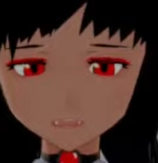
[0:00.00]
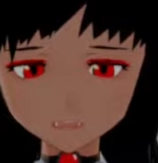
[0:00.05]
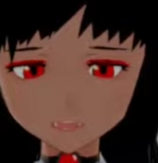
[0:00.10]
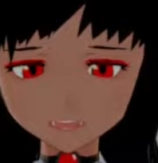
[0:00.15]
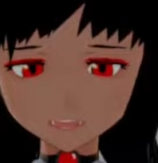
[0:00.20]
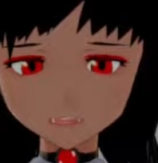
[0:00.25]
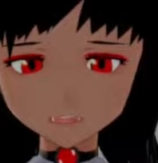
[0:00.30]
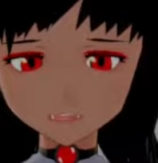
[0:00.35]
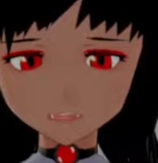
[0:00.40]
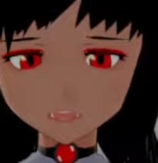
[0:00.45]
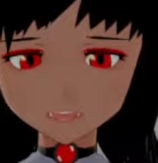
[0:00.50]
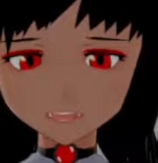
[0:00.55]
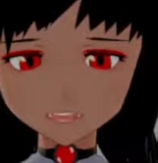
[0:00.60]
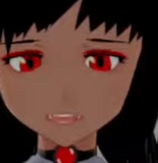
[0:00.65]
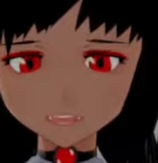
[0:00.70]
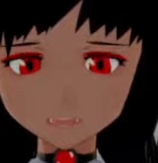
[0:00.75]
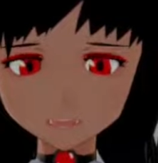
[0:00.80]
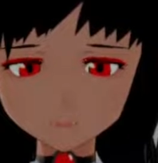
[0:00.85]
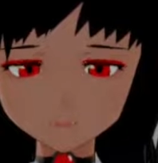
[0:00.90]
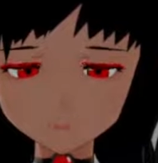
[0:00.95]
and
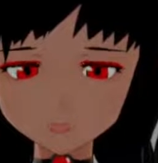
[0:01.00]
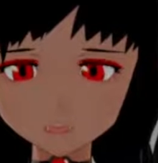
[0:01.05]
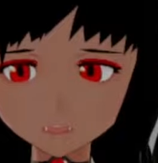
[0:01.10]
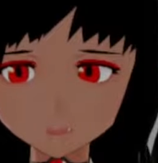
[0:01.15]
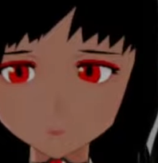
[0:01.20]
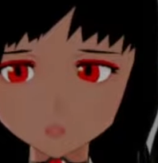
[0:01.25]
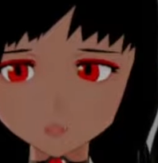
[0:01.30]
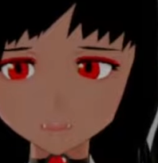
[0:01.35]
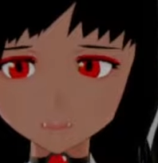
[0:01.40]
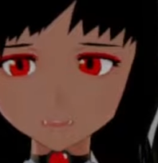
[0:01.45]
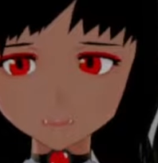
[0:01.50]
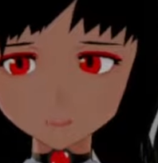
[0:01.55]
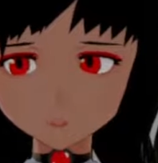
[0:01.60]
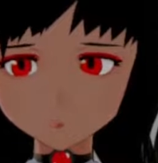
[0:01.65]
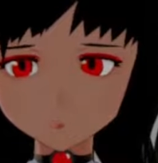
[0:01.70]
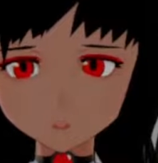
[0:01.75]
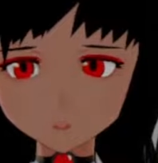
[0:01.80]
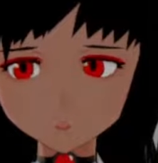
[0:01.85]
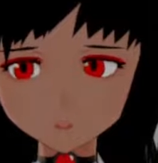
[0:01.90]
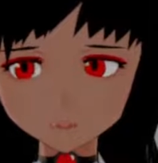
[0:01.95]
had more than one
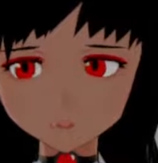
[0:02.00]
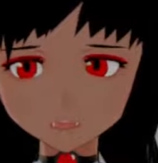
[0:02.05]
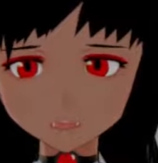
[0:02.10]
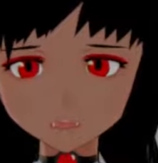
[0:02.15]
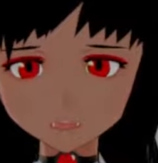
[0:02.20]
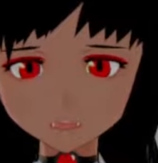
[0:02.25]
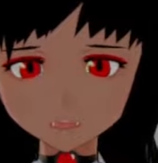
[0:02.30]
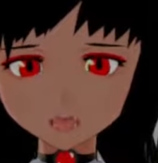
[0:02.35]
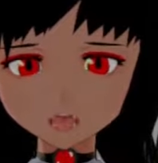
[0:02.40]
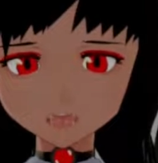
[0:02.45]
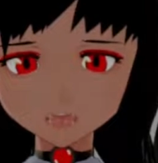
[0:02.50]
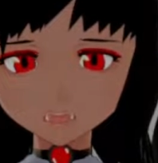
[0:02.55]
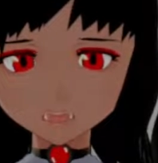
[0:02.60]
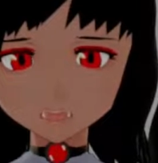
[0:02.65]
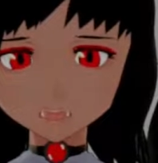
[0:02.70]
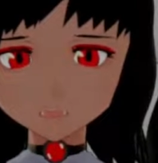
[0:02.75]
screw loose for the night.